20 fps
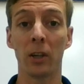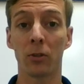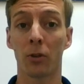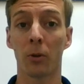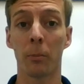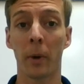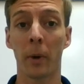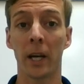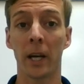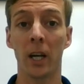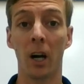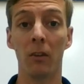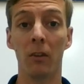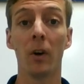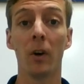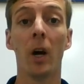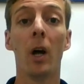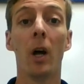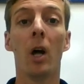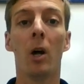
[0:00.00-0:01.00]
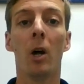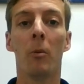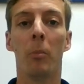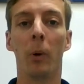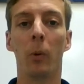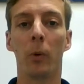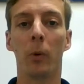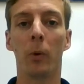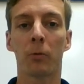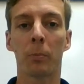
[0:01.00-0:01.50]
things are made of.
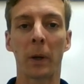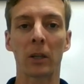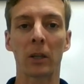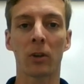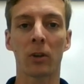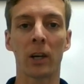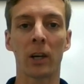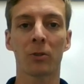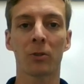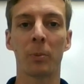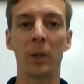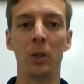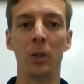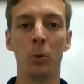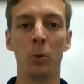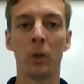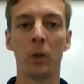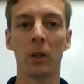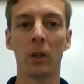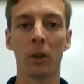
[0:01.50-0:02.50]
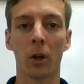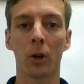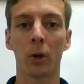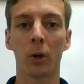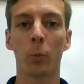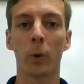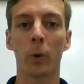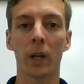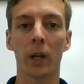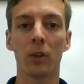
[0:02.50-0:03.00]
But with spectroscopy, you can
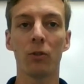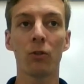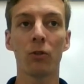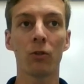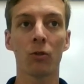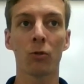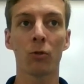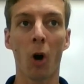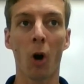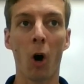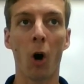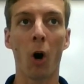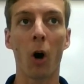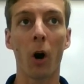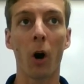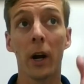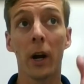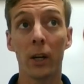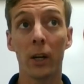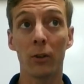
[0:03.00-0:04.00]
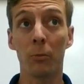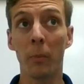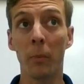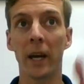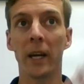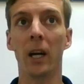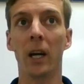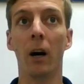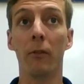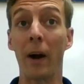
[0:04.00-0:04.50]
learn what a star is
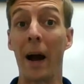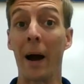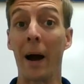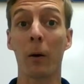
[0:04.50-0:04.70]
made of.